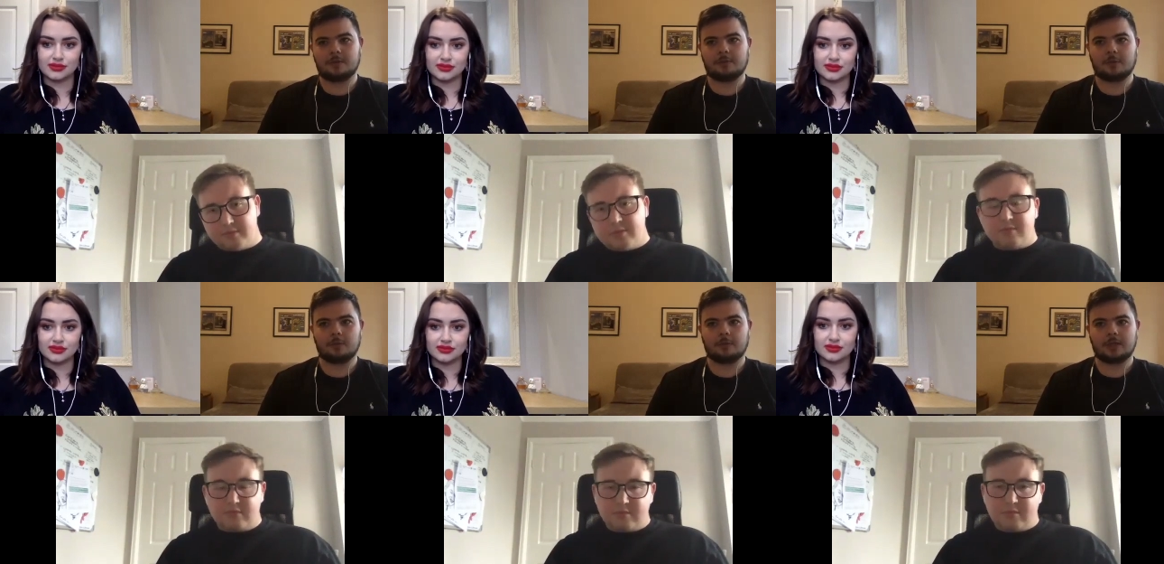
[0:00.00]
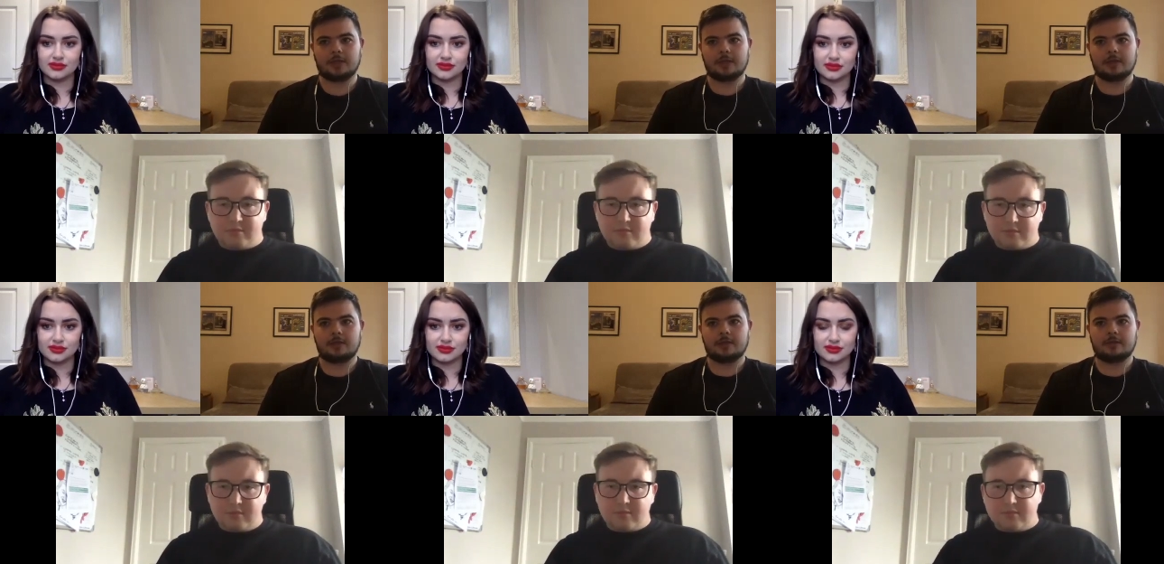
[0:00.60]
Speaker 1: we've probably
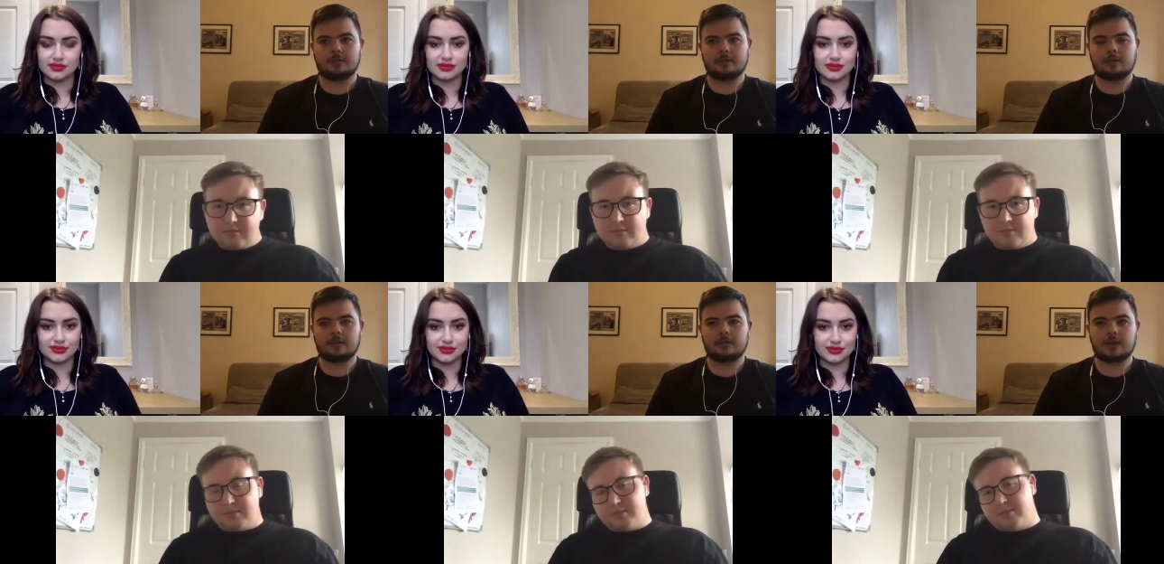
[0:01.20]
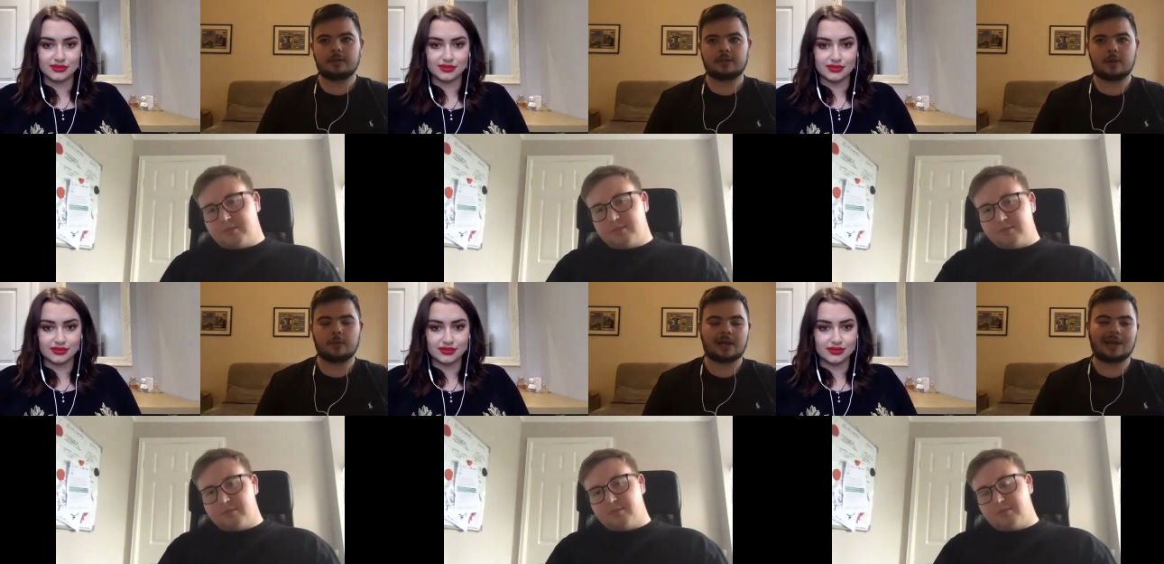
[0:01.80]
they
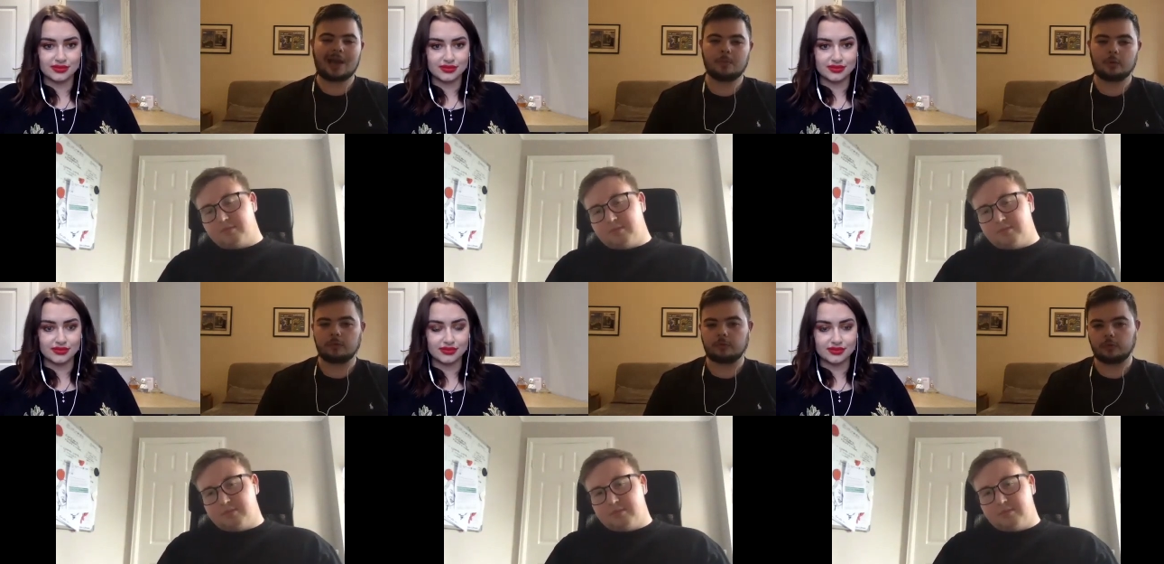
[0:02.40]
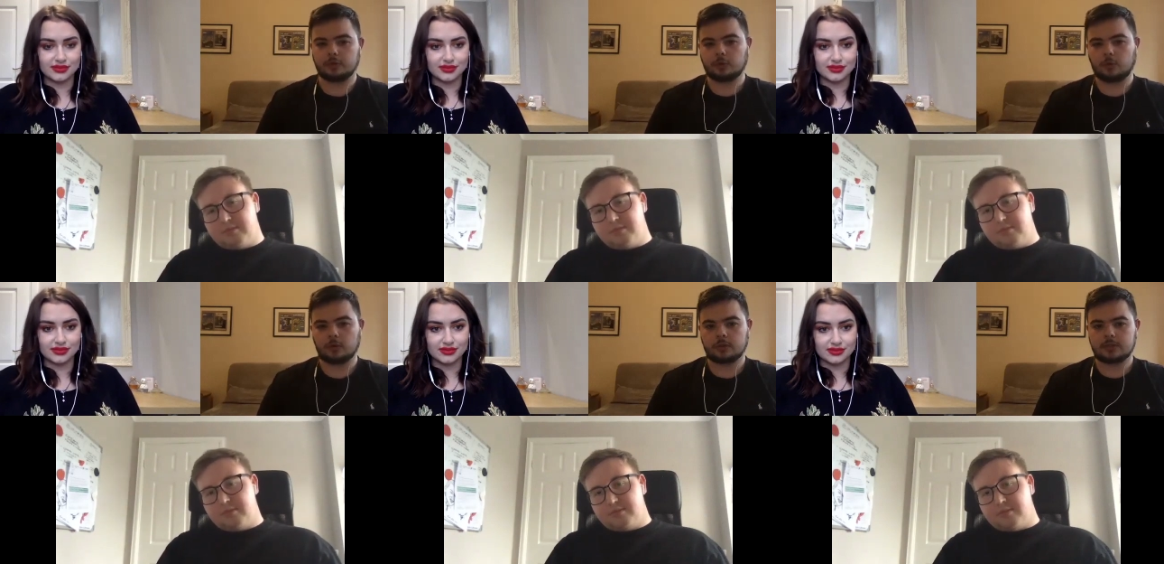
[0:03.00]
they were clambering through the
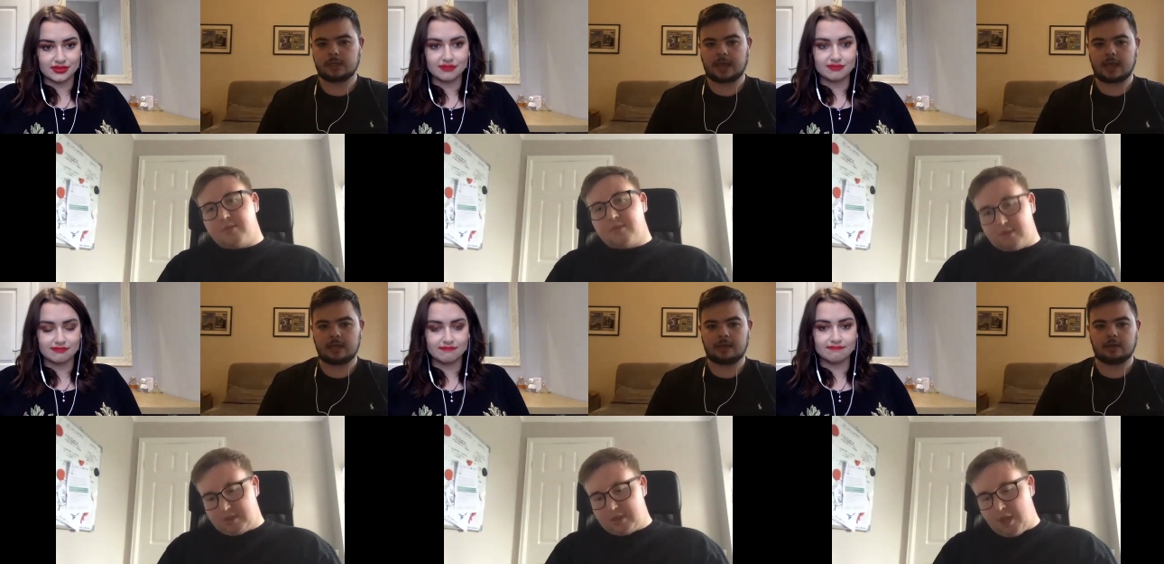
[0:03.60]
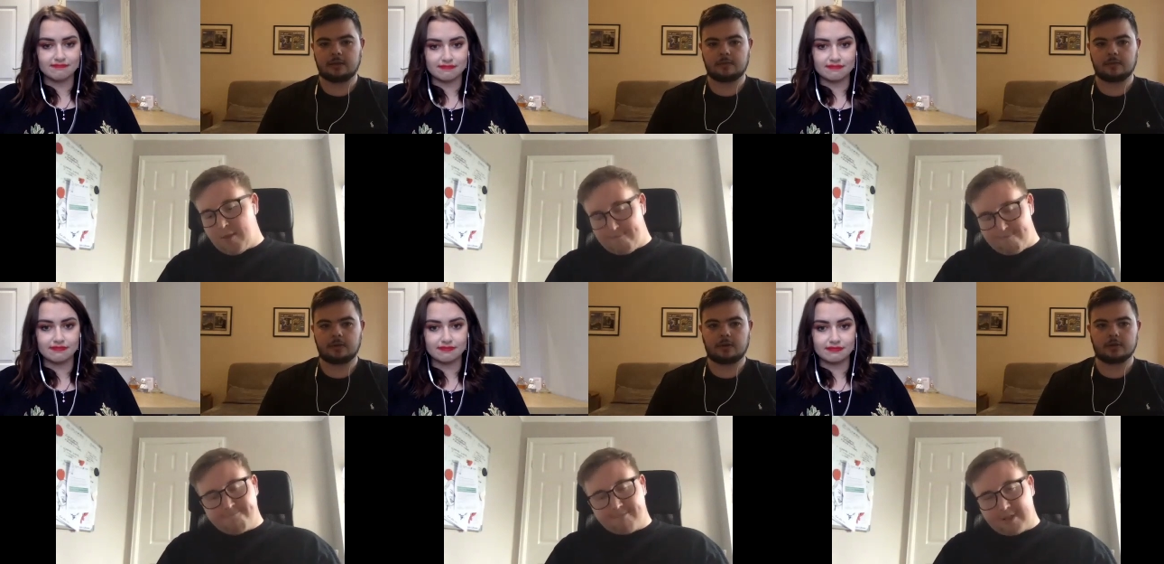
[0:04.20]
door to get in yeah, at,
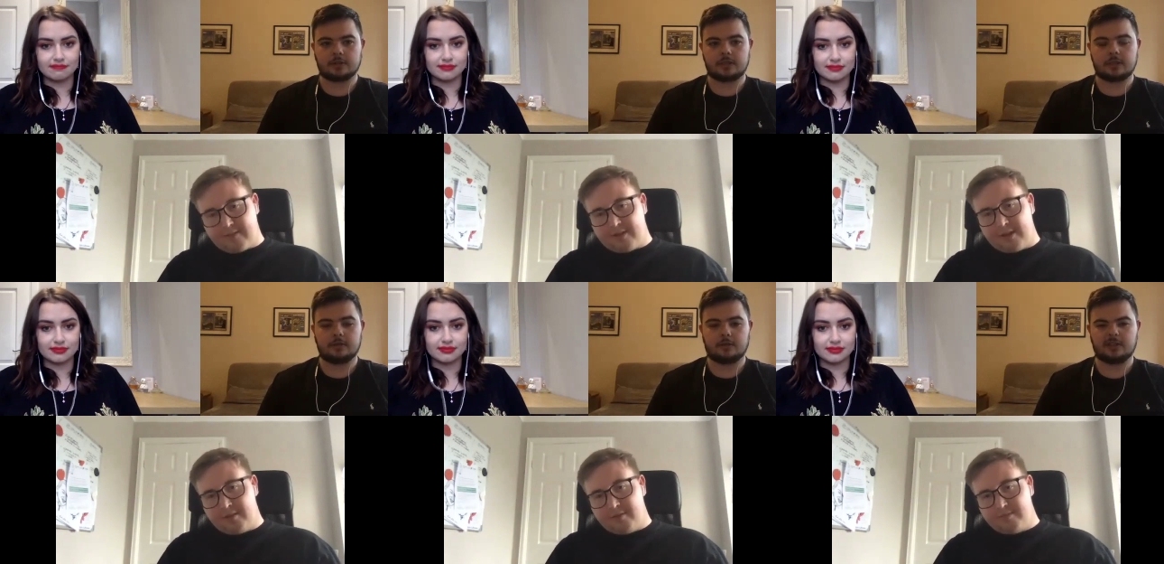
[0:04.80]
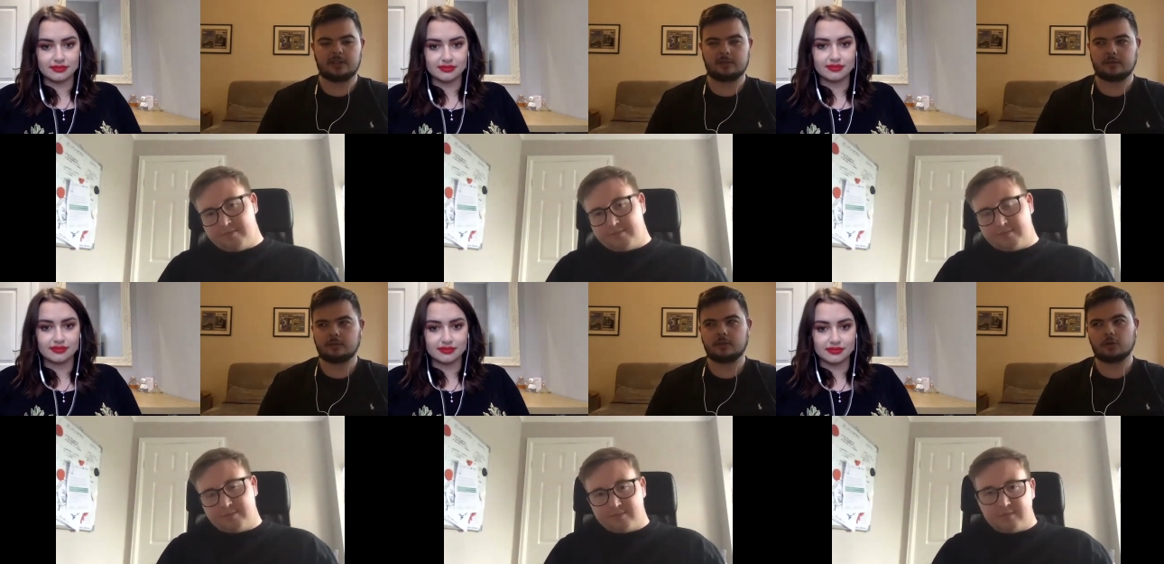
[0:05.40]
the, at, the, hot definitely. seat. I think
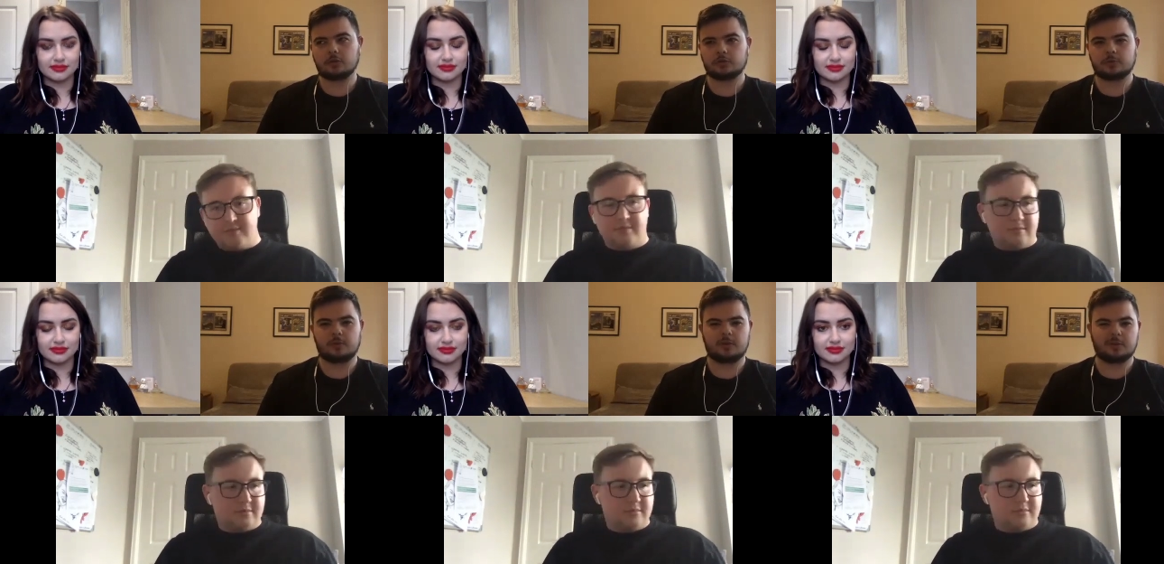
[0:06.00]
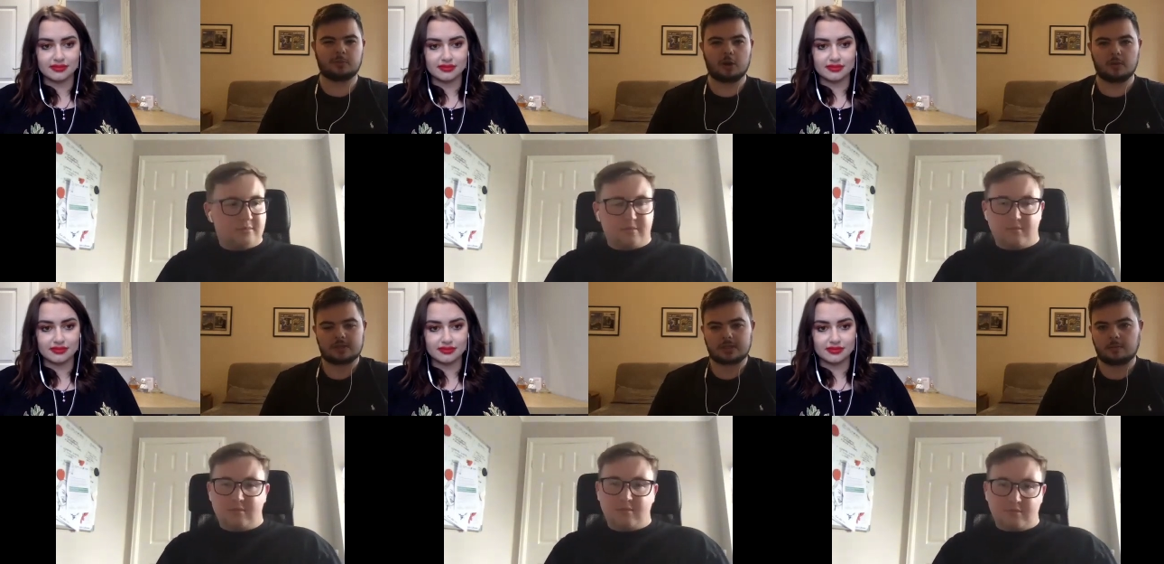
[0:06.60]
Cotterill's probably the
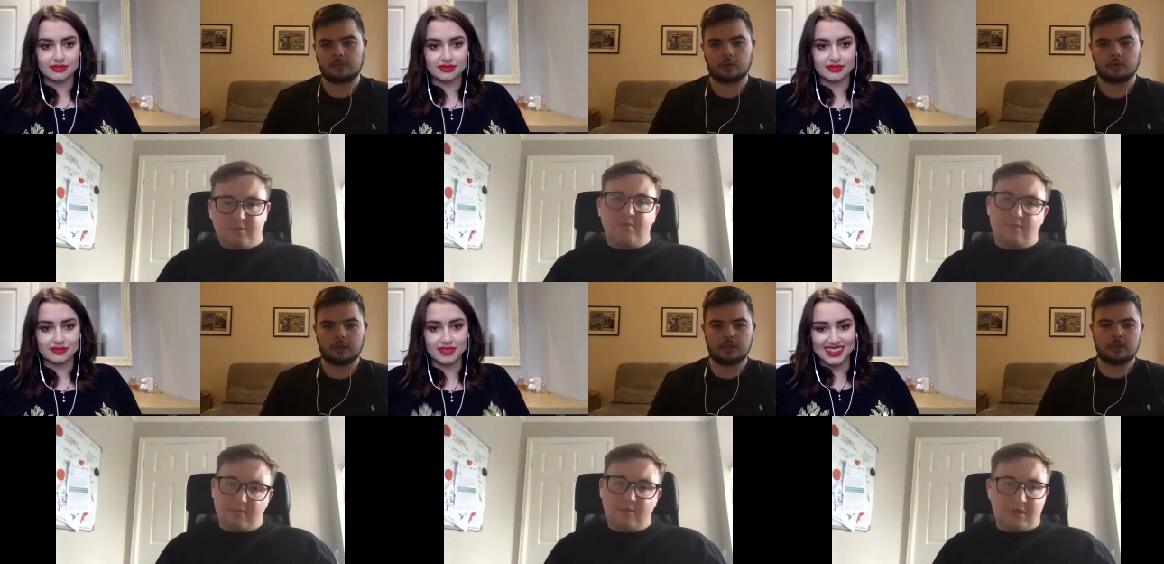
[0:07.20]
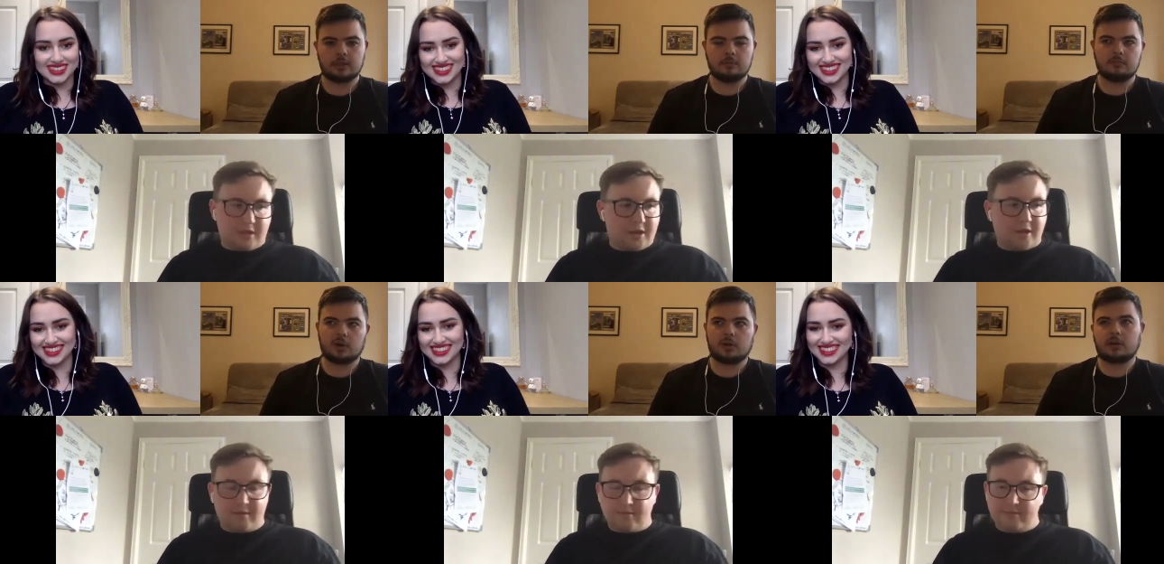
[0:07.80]
prime example. Yeah.
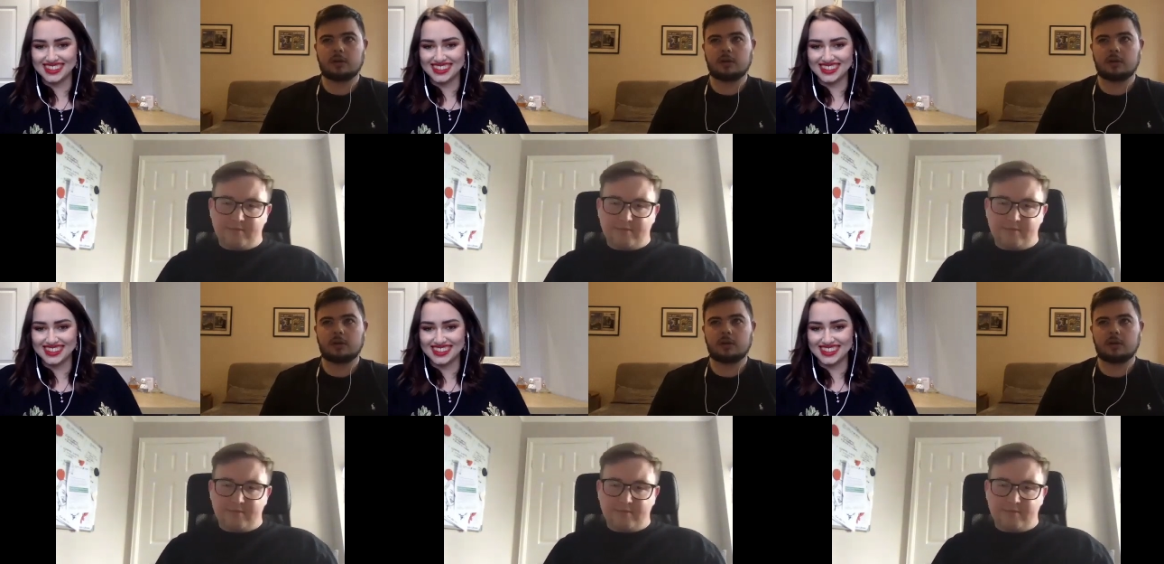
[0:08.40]
Monk,